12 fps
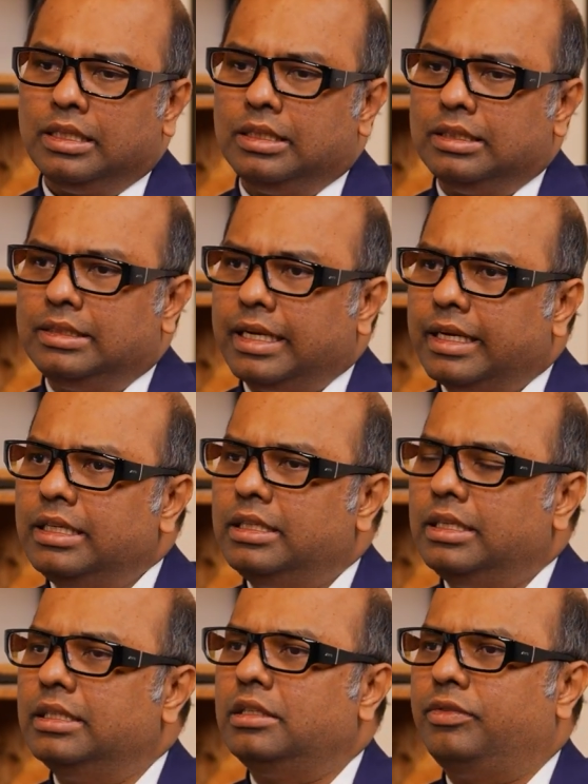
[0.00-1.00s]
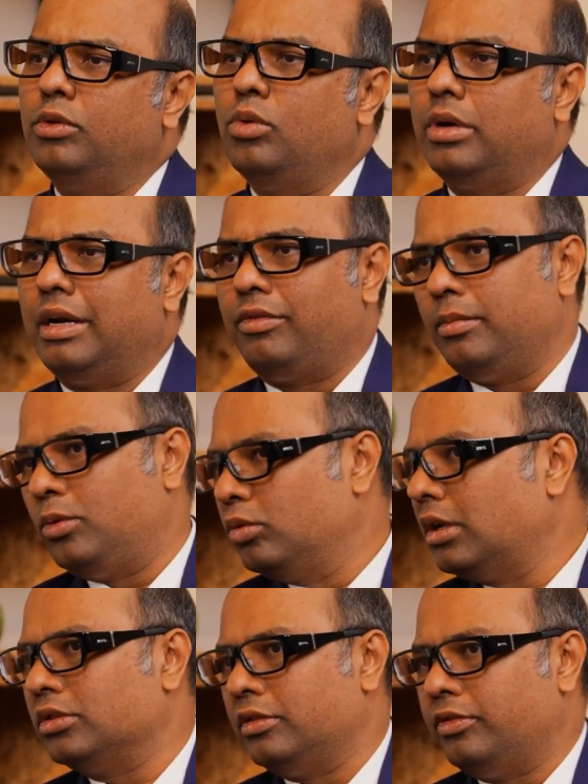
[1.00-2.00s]
The second thing is, if you look at from
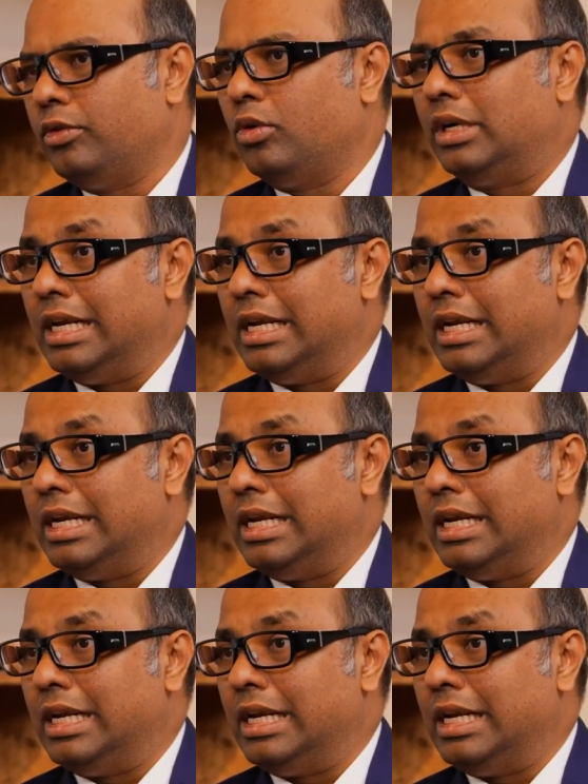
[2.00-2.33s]
2004